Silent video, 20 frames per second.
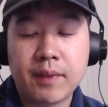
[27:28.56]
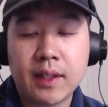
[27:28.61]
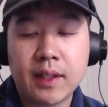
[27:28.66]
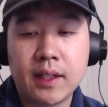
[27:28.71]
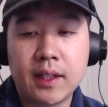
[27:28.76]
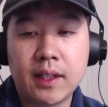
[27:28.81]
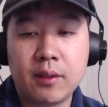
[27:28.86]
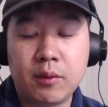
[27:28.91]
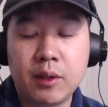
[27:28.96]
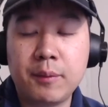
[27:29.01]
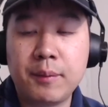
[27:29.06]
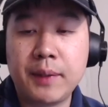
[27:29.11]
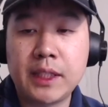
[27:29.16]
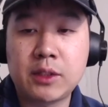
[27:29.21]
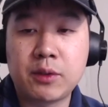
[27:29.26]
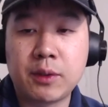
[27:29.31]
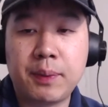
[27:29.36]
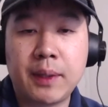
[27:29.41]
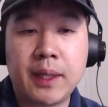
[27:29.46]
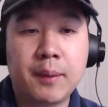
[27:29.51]
uh, what
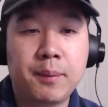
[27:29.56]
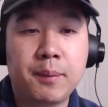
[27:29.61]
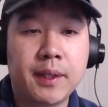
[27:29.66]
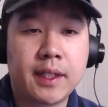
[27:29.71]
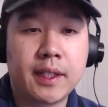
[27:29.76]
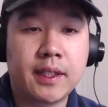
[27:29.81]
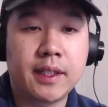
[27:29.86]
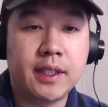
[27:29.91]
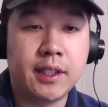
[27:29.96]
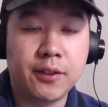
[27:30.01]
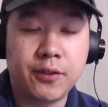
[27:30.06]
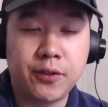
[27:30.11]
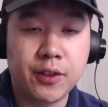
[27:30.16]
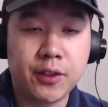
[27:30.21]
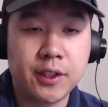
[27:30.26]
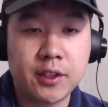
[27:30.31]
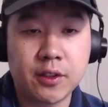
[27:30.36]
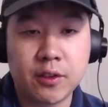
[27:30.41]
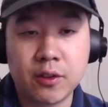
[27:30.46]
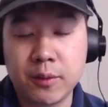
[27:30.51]
makes Republic
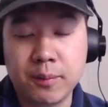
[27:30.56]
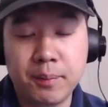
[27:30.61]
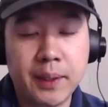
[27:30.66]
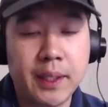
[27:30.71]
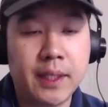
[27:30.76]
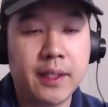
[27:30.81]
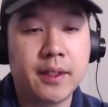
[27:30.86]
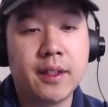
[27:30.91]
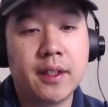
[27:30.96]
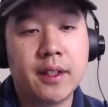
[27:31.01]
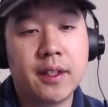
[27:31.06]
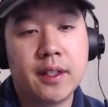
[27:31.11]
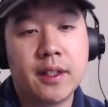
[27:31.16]
different or better?